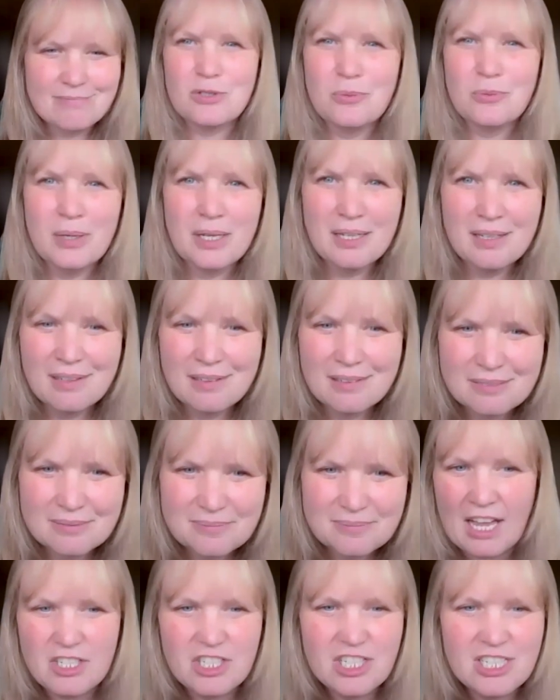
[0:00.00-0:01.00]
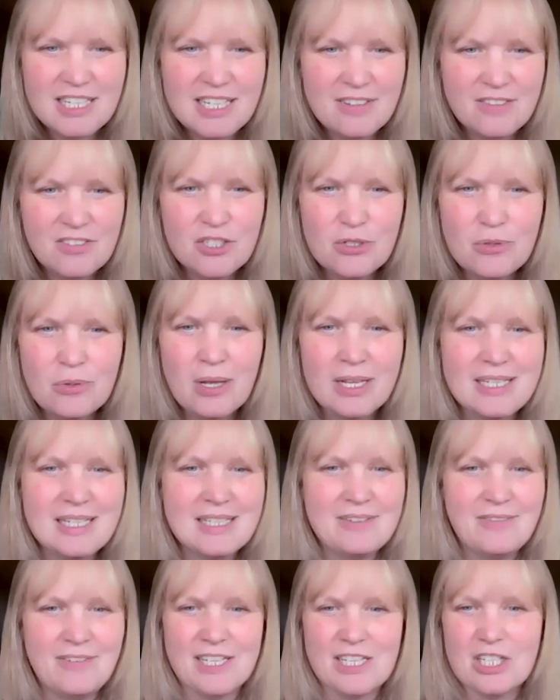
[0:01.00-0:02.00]
I'm doing. Passion gives you
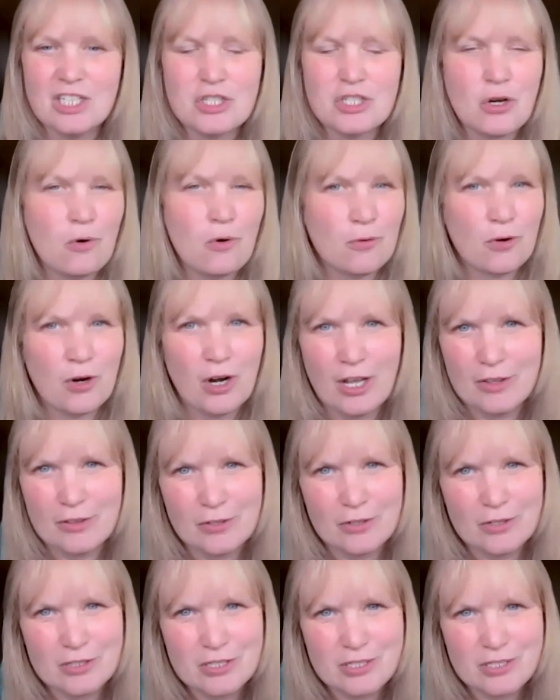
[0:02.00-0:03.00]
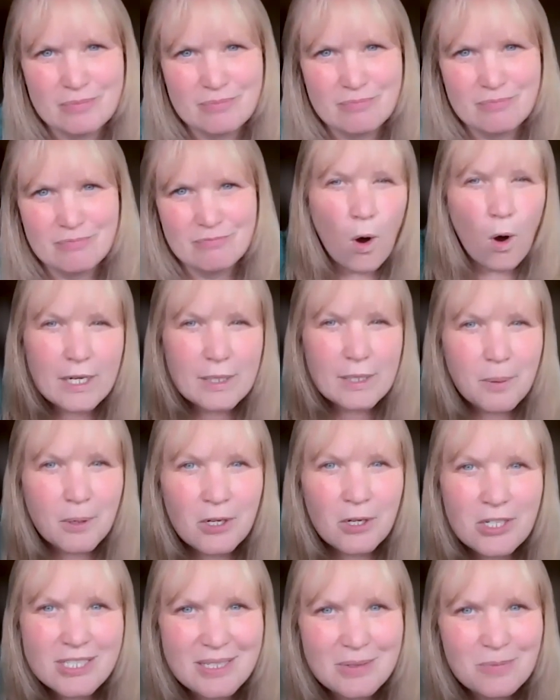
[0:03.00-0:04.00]
an advantage over others. One
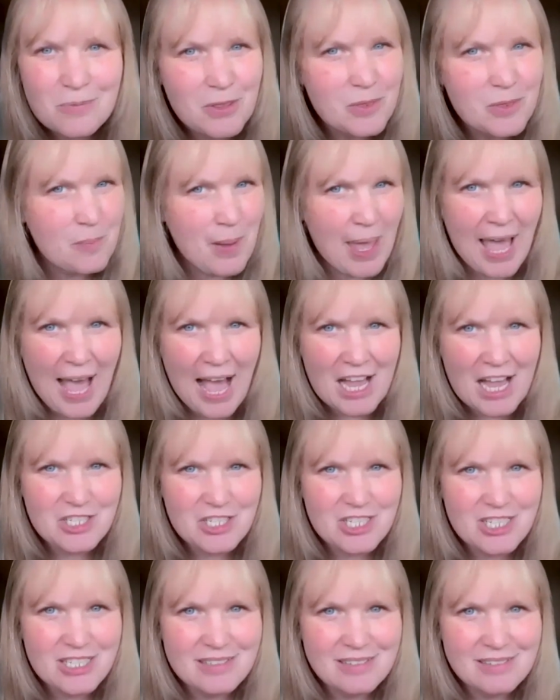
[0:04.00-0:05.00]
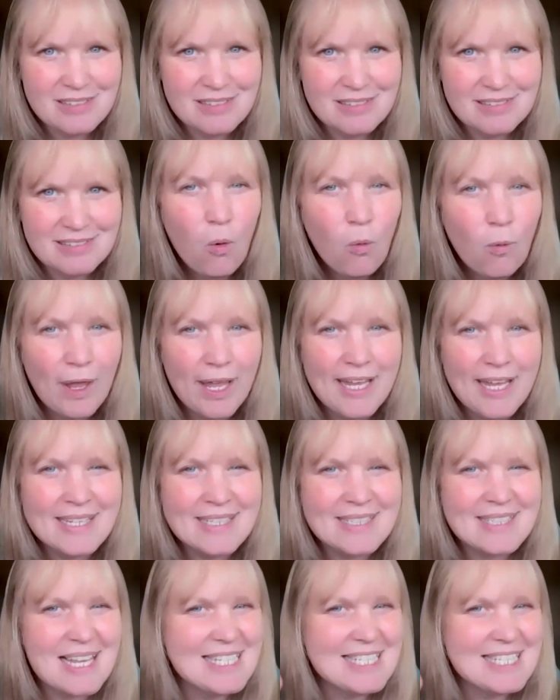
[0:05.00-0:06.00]
person with passion
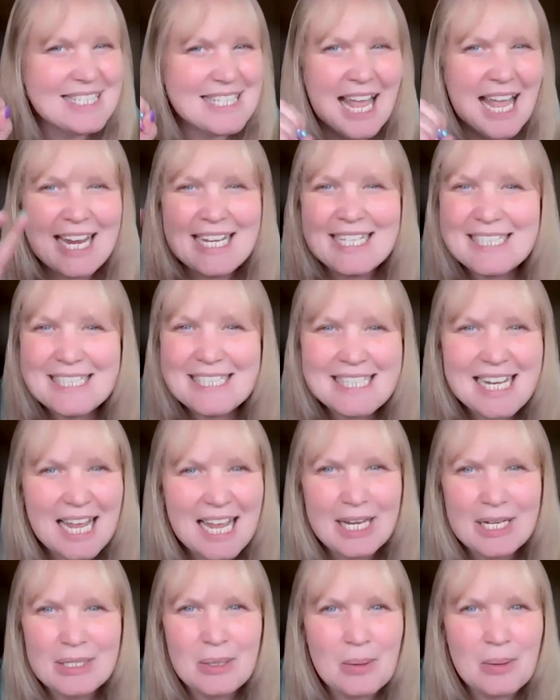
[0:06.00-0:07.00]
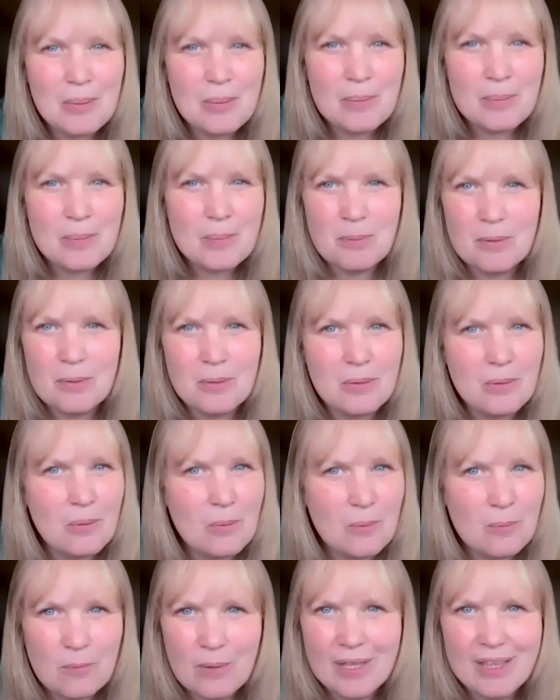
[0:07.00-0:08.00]
outweighs 99
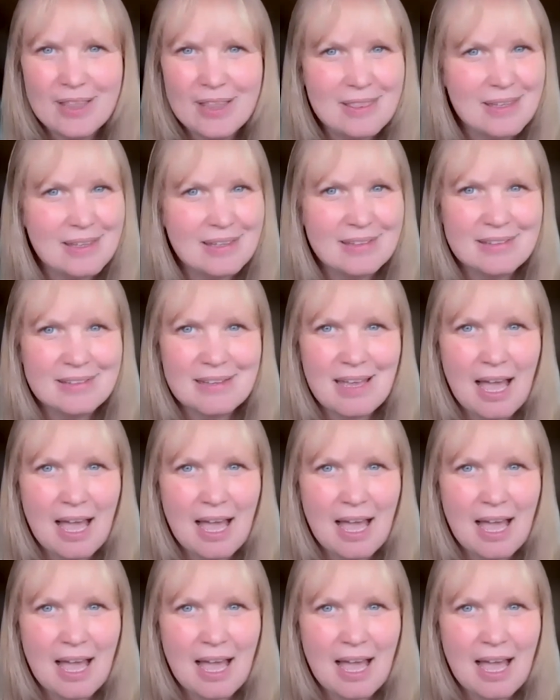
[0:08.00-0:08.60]
people with